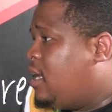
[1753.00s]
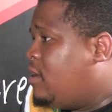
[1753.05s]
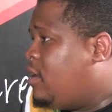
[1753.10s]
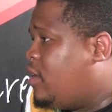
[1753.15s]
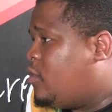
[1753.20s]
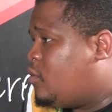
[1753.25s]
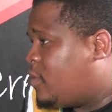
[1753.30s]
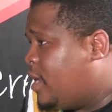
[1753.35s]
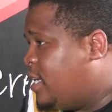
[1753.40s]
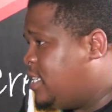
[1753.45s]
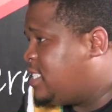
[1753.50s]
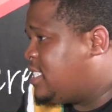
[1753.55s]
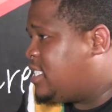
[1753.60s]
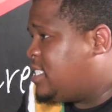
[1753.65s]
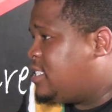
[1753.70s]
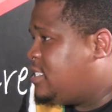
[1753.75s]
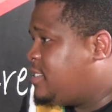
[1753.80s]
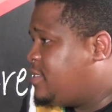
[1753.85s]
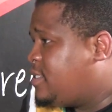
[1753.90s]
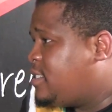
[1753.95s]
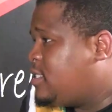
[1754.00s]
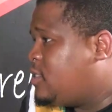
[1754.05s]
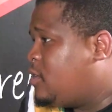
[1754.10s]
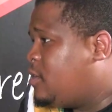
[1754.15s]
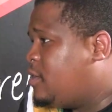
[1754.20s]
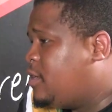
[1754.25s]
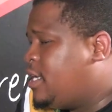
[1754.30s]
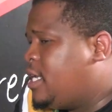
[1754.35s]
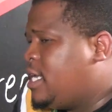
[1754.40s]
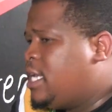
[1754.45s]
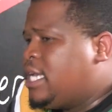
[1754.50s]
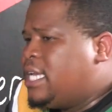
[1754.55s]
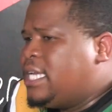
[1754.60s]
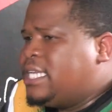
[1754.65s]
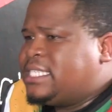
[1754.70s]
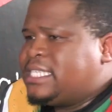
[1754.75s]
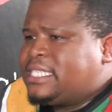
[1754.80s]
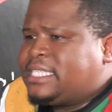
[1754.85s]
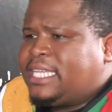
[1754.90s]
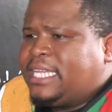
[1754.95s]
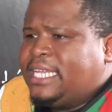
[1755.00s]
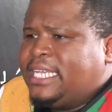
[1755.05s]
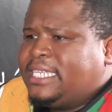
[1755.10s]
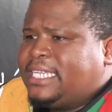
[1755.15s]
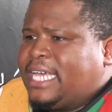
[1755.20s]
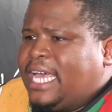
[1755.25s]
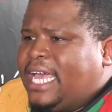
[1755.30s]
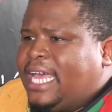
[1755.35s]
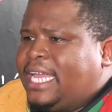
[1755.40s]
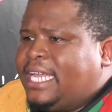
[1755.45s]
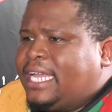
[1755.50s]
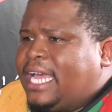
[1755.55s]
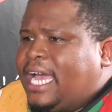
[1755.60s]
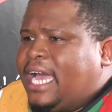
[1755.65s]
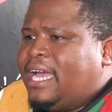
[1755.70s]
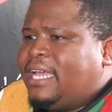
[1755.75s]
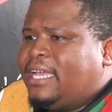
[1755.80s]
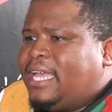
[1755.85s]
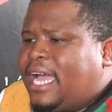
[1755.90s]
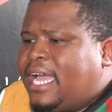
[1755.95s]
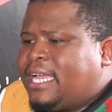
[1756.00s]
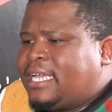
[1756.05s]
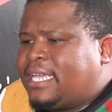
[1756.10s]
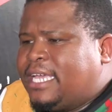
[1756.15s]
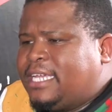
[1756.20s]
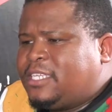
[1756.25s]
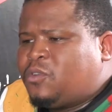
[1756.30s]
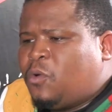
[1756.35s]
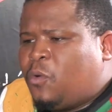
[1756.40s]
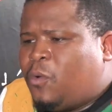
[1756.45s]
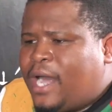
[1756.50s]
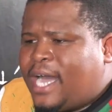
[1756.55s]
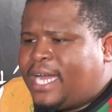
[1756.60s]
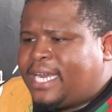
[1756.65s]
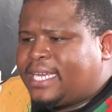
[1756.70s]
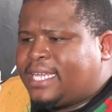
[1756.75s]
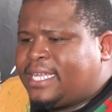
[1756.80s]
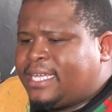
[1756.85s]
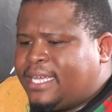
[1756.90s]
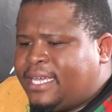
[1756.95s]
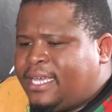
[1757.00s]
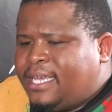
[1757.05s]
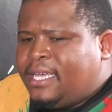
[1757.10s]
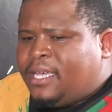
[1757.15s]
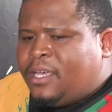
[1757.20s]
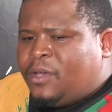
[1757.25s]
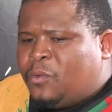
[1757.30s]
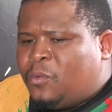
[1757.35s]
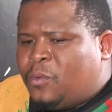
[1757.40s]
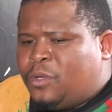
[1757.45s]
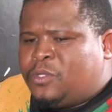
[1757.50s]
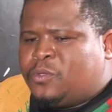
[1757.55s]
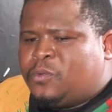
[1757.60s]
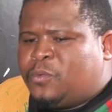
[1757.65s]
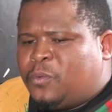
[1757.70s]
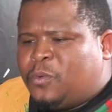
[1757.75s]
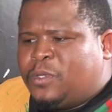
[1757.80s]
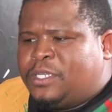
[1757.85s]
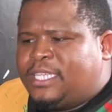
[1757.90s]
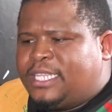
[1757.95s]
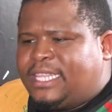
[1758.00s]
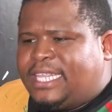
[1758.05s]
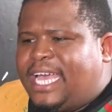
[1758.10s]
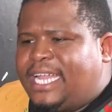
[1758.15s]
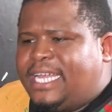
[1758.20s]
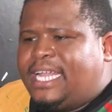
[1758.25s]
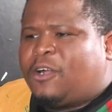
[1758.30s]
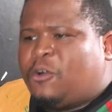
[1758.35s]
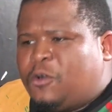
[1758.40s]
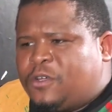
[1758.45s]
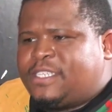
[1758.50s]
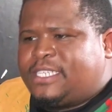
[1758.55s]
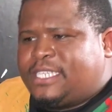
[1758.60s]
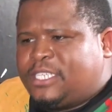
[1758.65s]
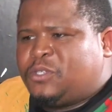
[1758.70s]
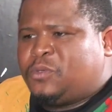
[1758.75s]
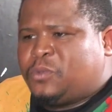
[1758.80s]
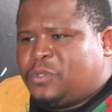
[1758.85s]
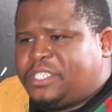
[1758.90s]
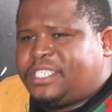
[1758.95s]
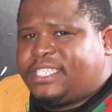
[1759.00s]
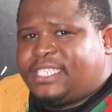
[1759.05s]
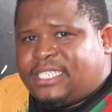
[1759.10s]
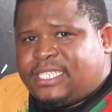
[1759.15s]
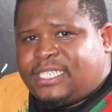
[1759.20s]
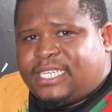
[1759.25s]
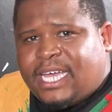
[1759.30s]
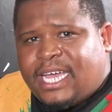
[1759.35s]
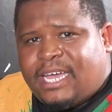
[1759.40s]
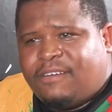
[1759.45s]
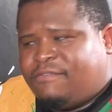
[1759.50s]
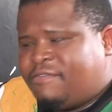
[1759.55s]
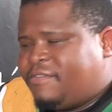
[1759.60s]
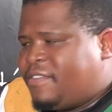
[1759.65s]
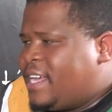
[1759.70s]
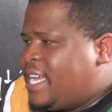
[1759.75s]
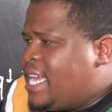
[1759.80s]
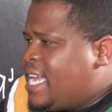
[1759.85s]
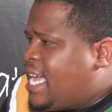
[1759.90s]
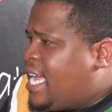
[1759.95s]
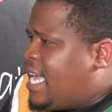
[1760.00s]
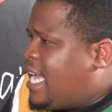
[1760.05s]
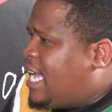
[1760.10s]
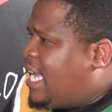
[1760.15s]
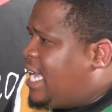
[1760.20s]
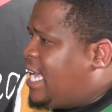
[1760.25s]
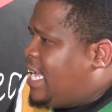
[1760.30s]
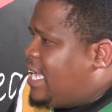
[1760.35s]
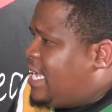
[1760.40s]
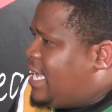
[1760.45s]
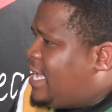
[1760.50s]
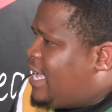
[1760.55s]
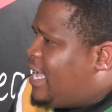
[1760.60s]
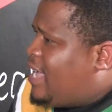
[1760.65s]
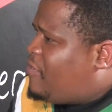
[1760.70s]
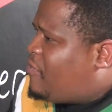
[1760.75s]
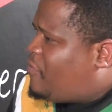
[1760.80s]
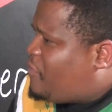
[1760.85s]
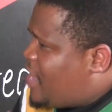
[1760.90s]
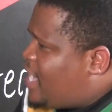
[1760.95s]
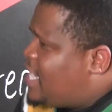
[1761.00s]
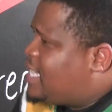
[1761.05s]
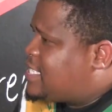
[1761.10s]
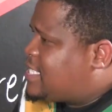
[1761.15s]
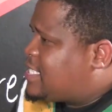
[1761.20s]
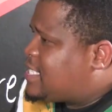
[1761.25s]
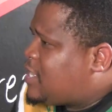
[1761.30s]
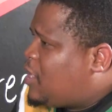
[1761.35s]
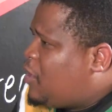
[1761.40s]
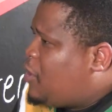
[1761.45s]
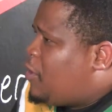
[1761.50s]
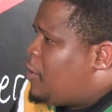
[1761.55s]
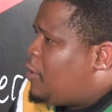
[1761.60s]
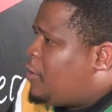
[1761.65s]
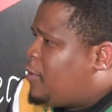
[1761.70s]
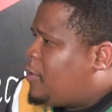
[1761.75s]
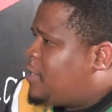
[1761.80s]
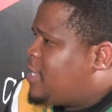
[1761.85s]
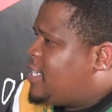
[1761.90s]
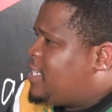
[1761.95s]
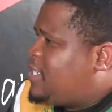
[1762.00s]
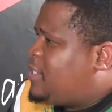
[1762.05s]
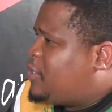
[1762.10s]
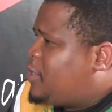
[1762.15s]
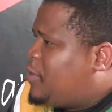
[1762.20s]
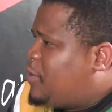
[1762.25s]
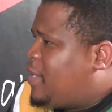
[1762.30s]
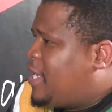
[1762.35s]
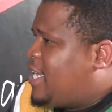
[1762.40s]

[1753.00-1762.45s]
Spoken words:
education. you know, is its leader. And I get to worry, would then a constitution have a face or, you know,